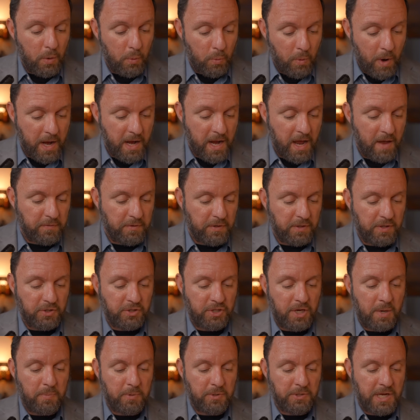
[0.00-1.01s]
Right after, the
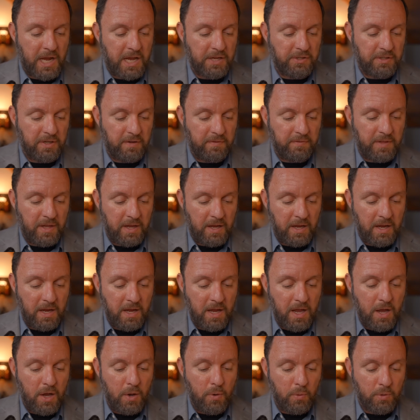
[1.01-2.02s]
shepherds asked if they
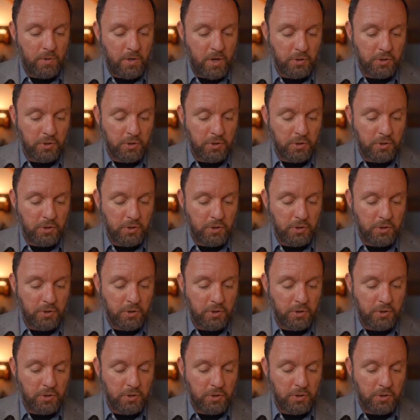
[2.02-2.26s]
would